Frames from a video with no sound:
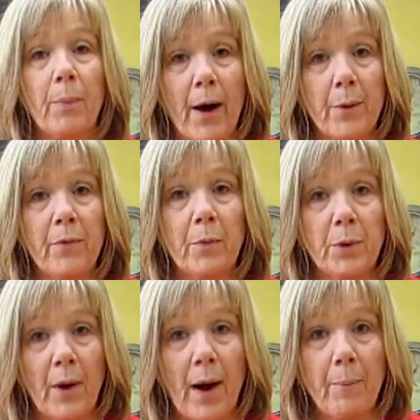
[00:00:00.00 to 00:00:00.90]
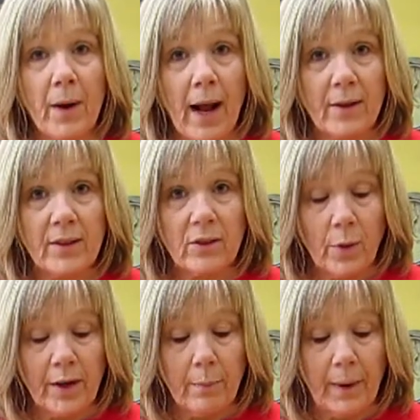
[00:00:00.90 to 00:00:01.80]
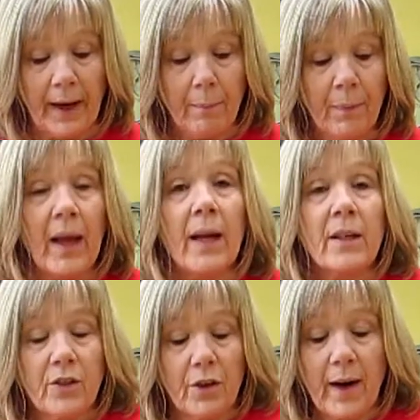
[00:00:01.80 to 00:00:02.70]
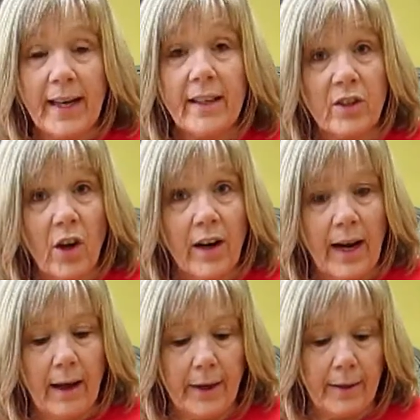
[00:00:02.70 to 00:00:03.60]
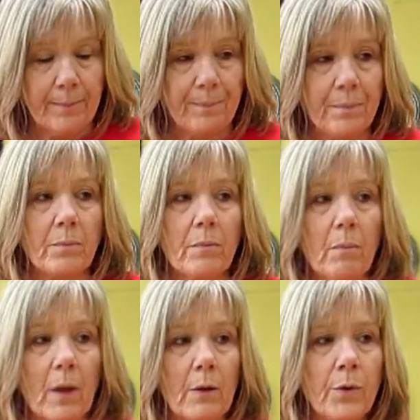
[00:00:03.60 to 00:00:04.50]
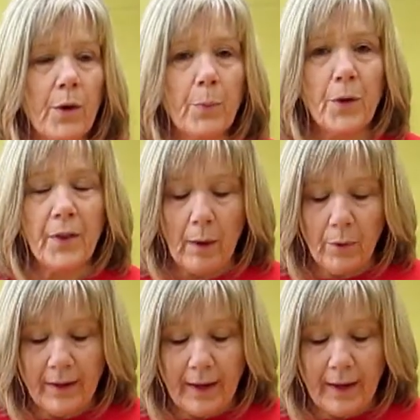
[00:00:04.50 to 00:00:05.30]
bottom of your Bluebird house is going to be. So you're ready to start nailing. So we're going to put that one